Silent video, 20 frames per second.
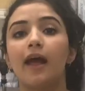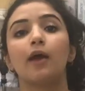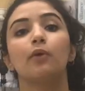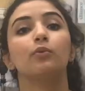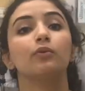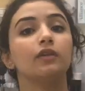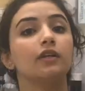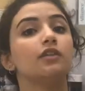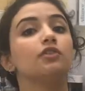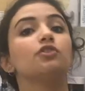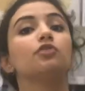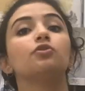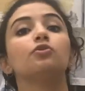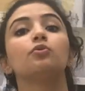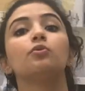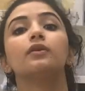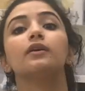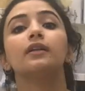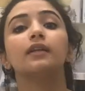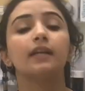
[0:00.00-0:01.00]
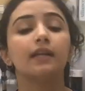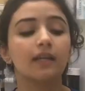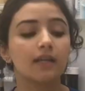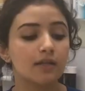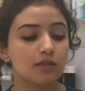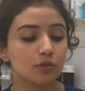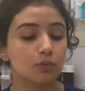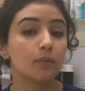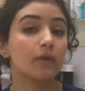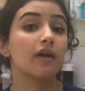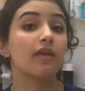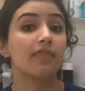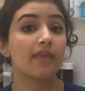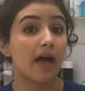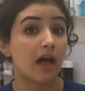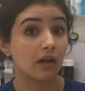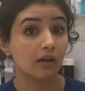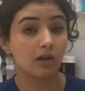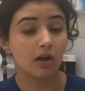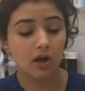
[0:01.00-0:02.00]
I will need to clean it with
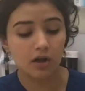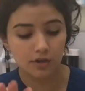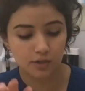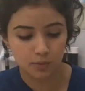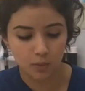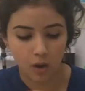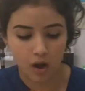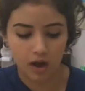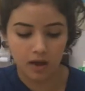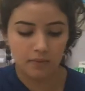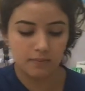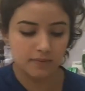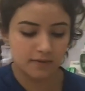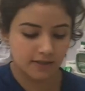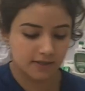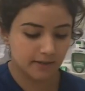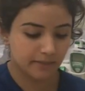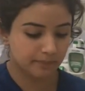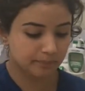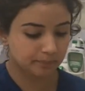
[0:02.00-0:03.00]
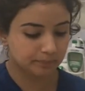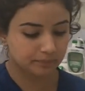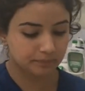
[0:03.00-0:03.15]
alcohol swabs.